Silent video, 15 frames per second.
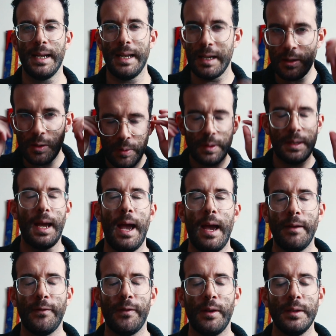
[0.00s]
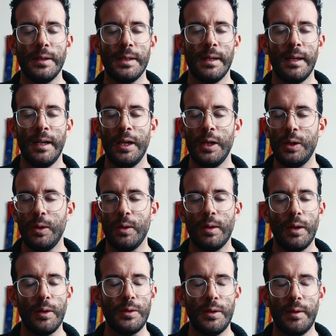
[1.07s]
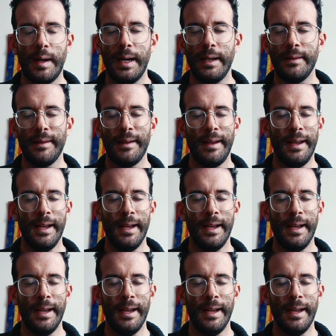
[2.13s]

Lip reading: And you put the headphones, you close your eyes,